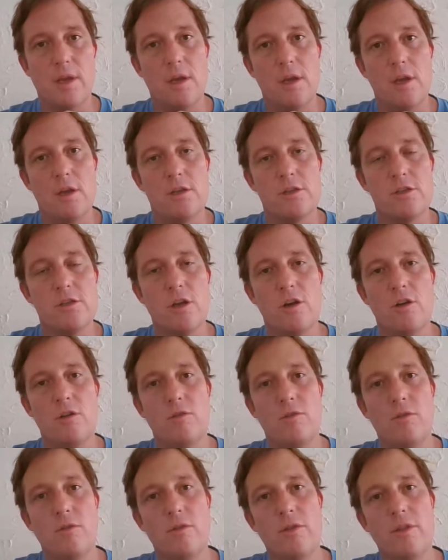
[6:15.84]

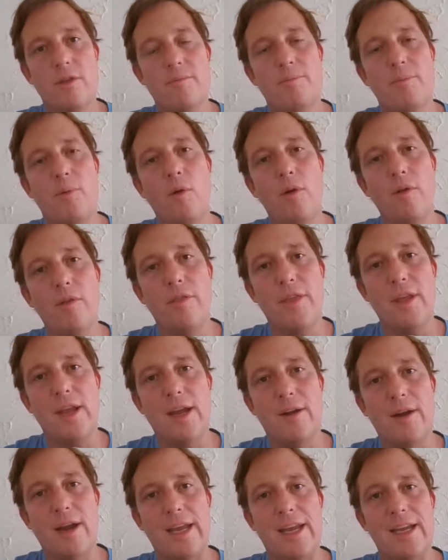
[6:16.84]
So the important thing
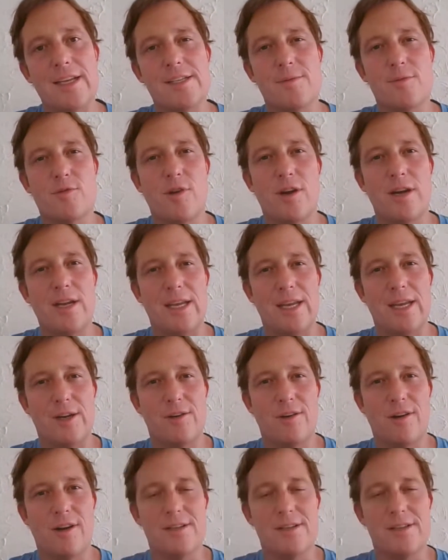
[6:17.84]
I guess I'm trying to get
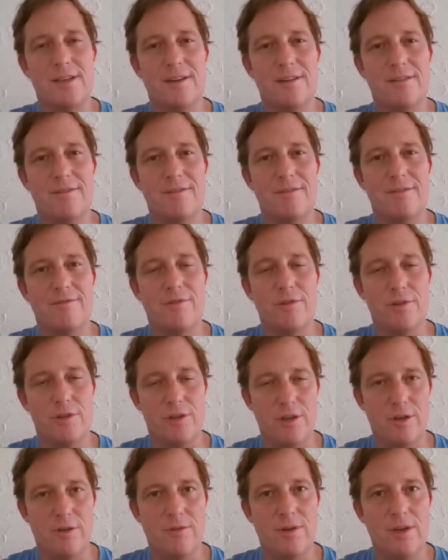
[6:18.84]
across here for
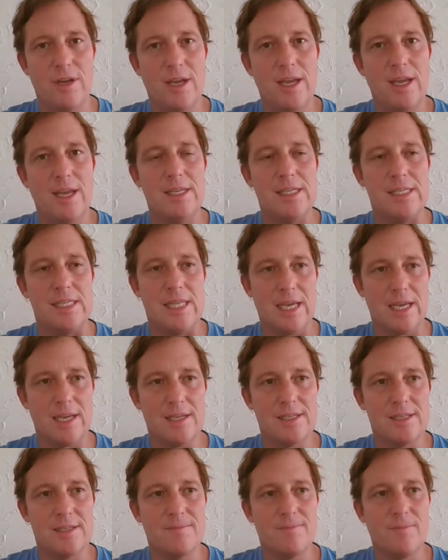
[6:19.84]
you is
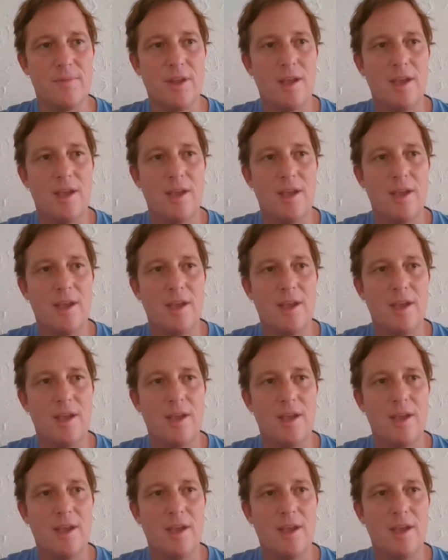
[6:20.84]
this.